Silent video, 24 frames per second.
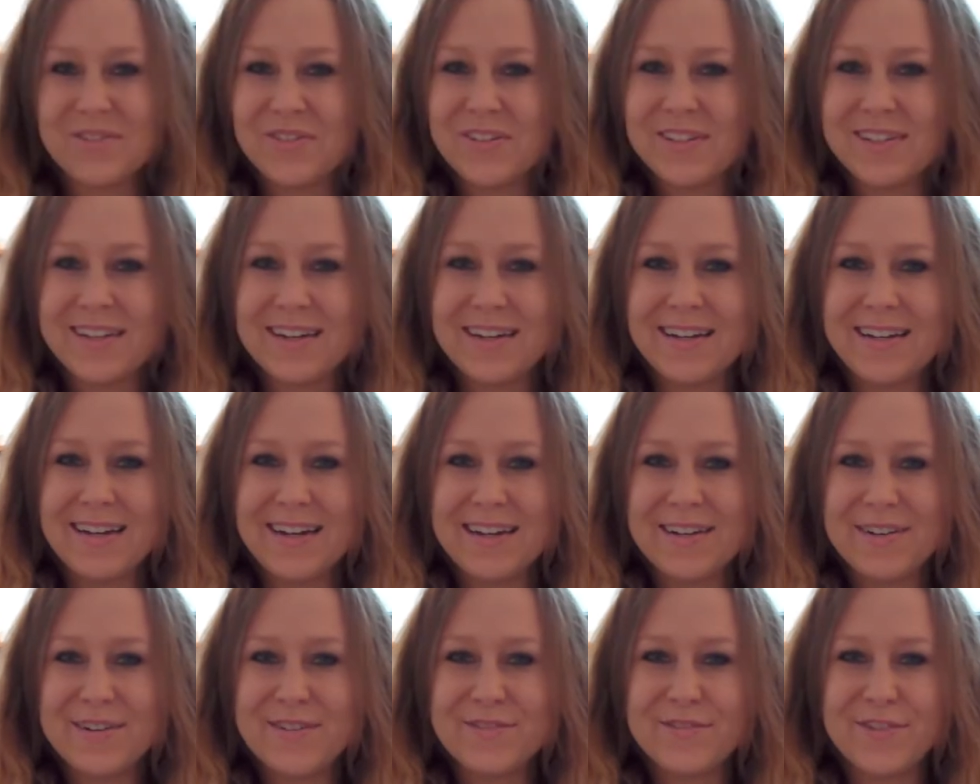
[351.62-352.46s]
for sending
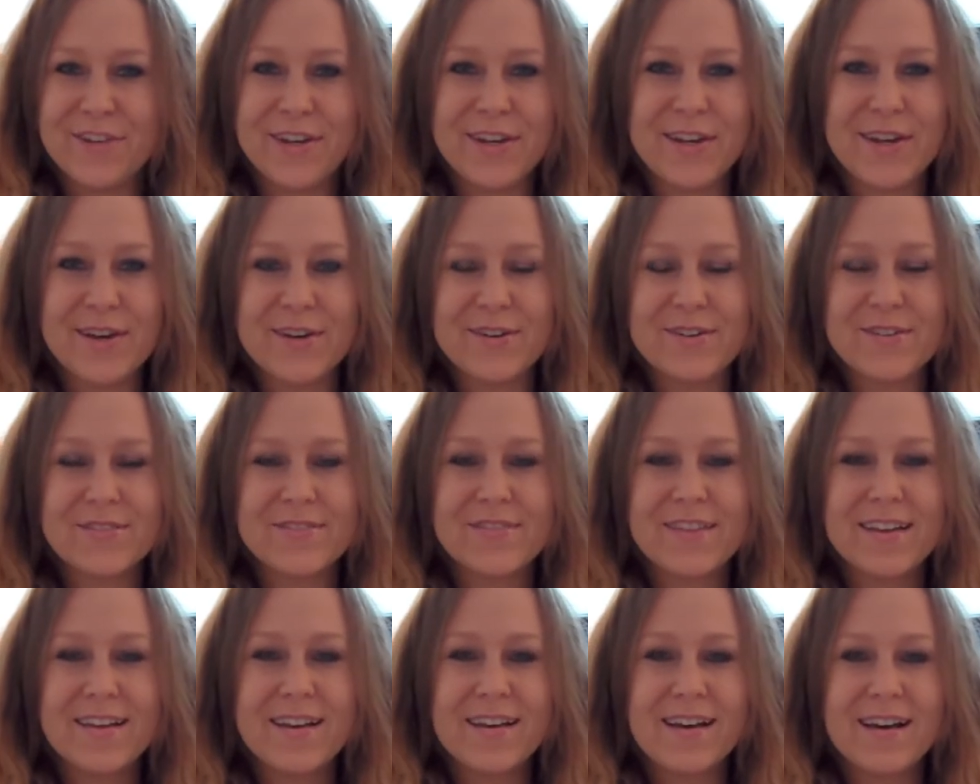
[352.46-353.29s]
in your video.
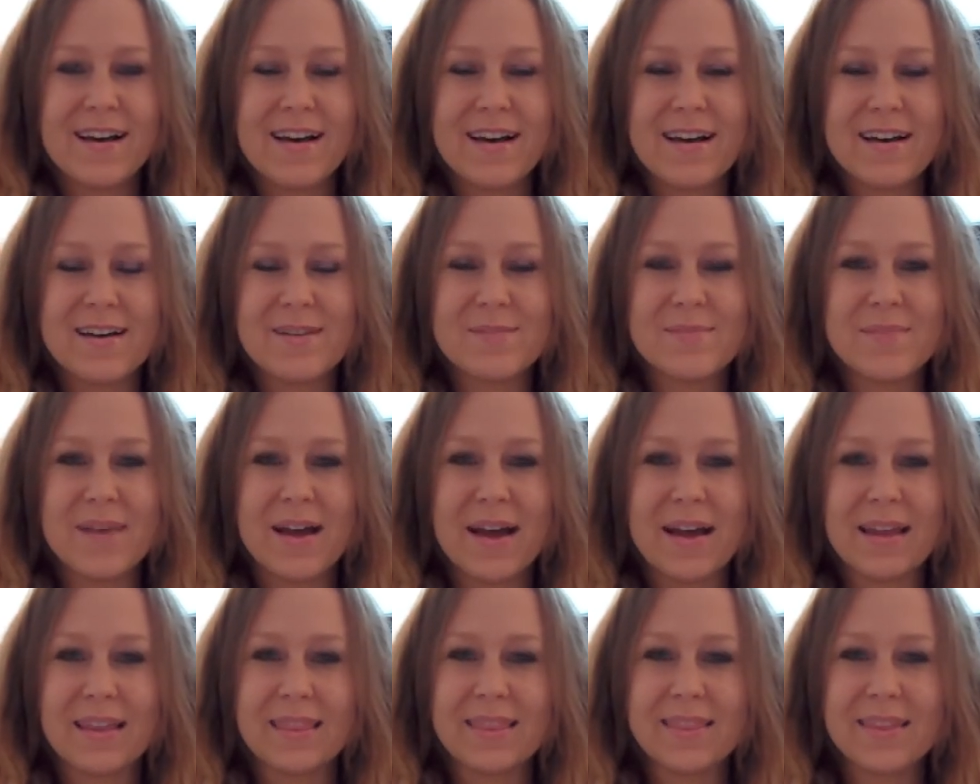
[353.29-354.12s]
Um,
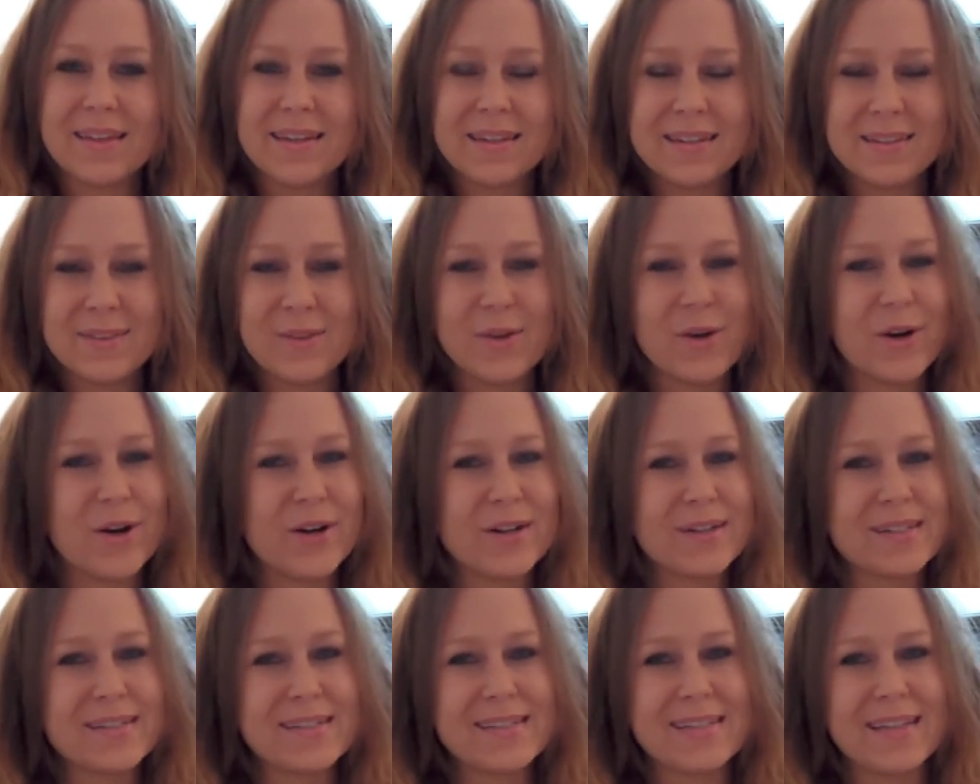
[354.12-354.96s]
I think the
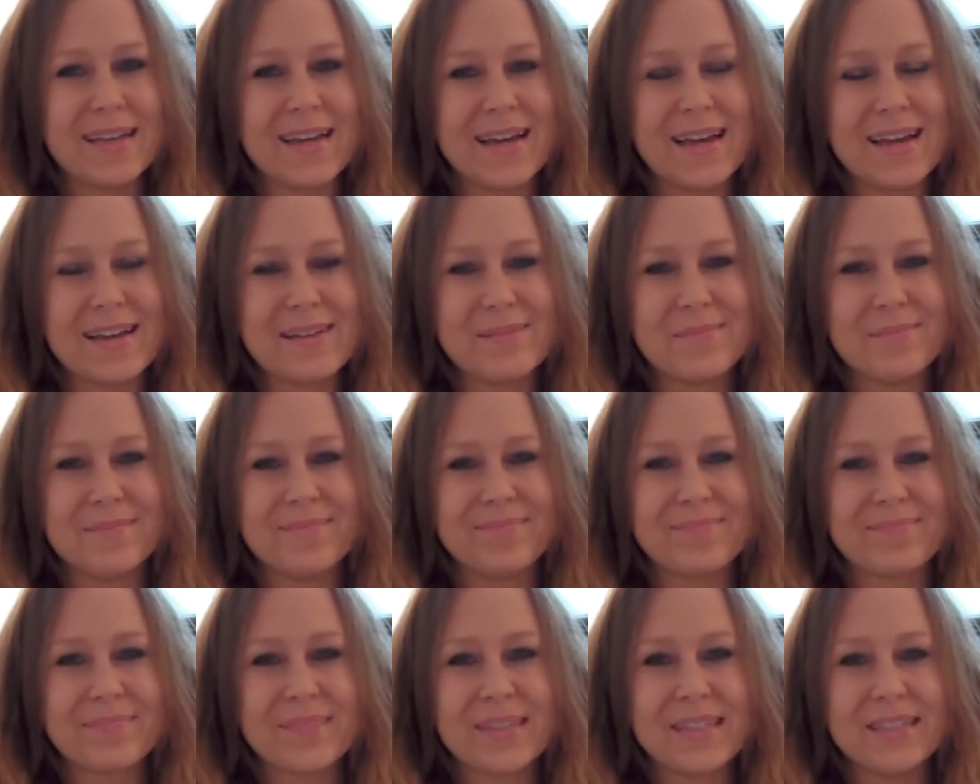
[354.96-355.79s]
hardest
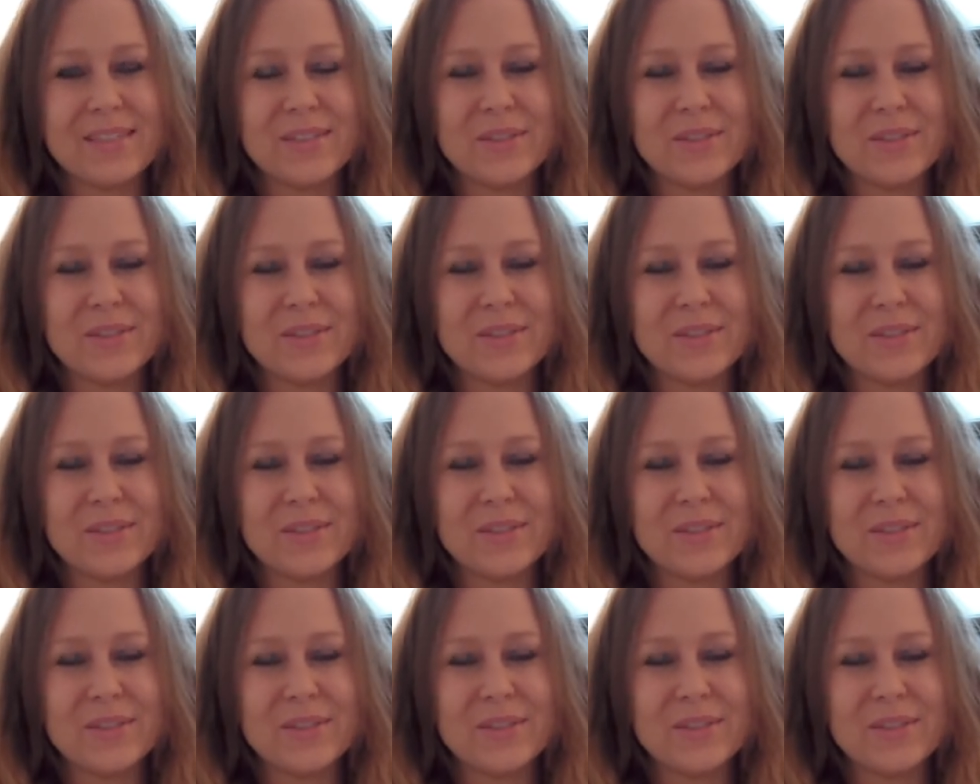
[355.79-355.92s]
game,